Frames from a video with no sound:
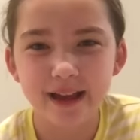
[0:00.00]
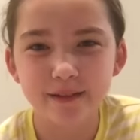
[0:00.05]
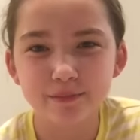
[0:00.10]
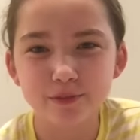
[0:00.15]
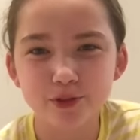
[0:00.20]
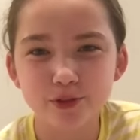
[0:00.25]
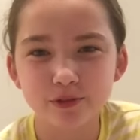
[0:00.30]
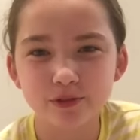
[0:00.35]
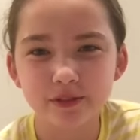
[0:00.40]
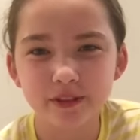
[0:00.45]

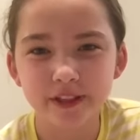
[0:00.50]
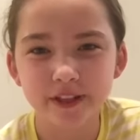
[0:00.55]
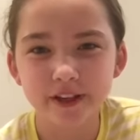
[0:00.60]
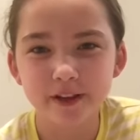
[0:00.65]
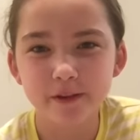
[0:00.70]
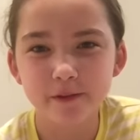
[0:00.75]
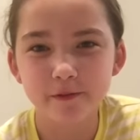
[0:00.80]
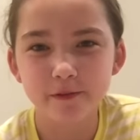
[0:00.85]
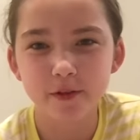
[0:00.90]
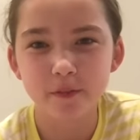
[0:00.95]
I'm
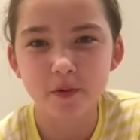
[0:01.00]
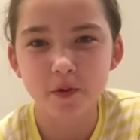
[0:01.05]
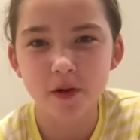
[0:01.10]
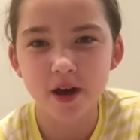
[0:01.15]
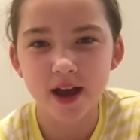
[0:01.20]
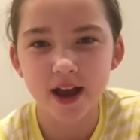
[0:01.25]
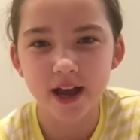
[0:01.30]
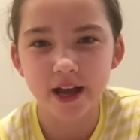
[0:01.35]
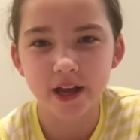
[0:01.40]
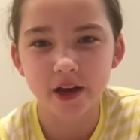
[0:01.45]
Julia from
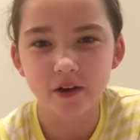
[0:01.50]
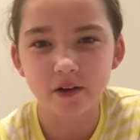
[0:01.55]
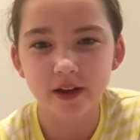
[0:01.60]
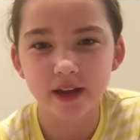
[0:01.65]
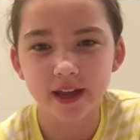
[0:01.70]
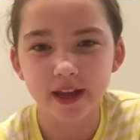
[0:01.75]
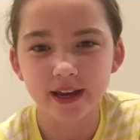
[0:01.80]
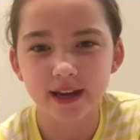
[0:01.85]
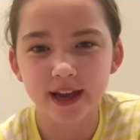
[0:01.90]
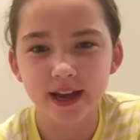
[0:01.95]
Ohio,
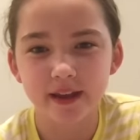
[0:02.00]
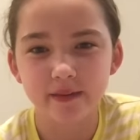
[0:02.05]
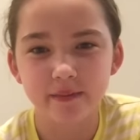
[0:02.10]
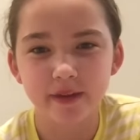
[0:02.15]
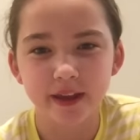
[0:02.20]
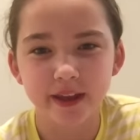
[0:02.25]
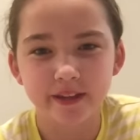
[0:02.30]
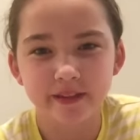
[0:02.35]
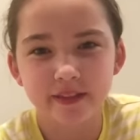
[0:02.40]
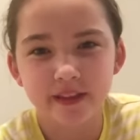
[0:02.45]
and I
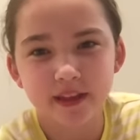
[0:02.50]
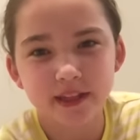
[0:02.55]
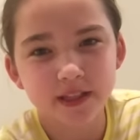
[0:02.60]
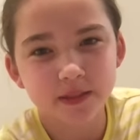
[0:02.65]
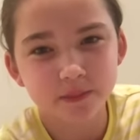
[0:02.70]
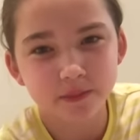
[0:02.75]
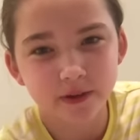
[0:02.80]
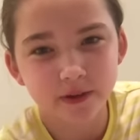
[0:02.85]
made this